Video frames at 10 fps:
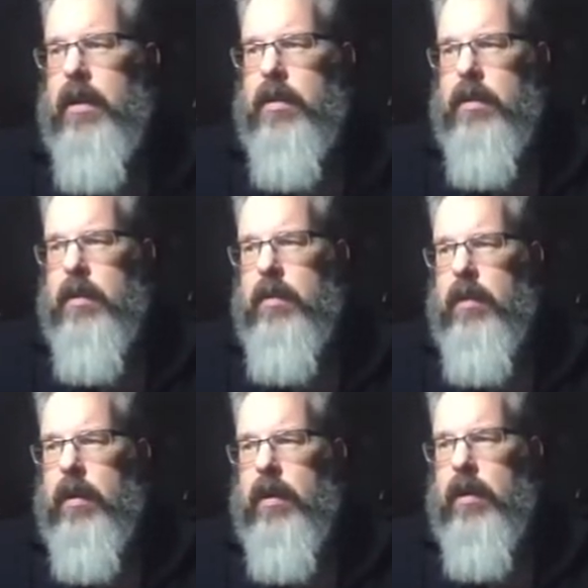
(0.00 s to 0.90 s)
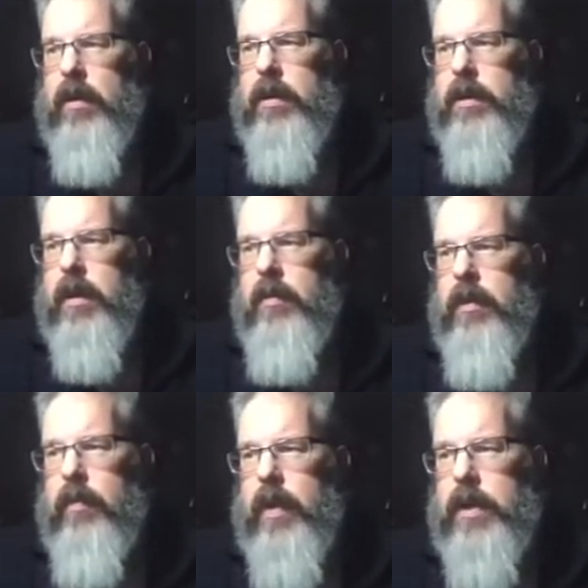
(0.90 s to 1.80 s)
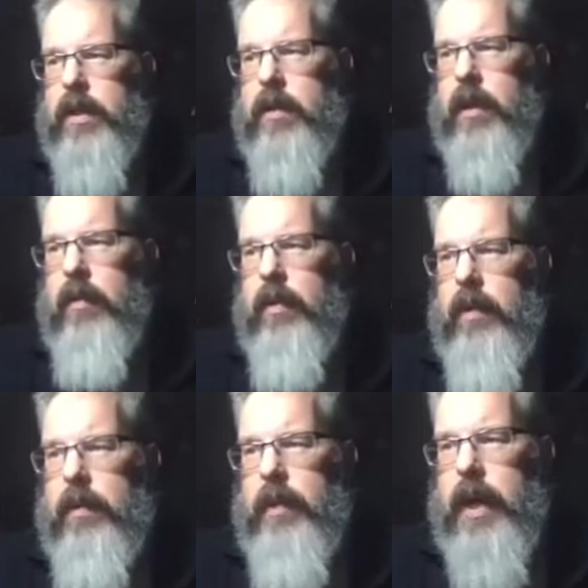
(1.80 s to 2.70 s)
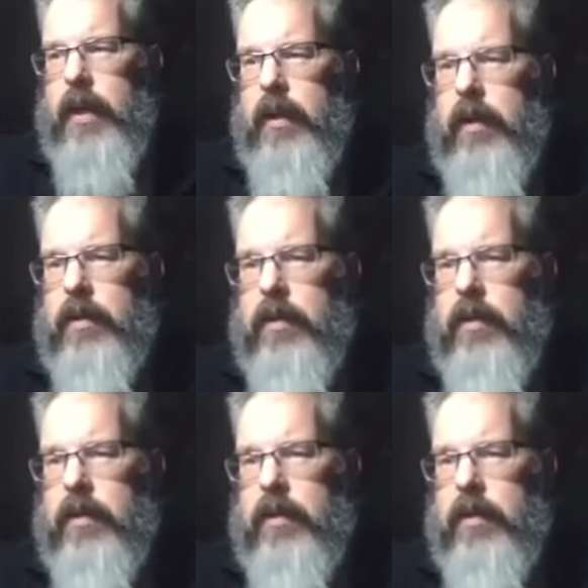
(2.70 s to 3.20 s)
So let's start with the widget that we want to bind it on.